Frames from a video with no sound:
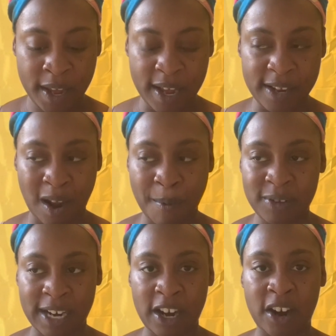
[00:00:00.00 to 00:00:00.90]
It's
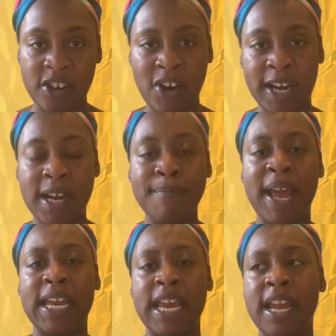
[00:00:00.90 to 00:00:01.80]
almost like they're going to try to come
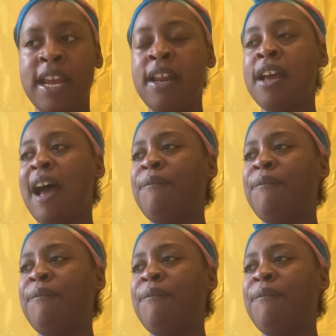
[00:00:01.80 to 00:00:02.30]
back in.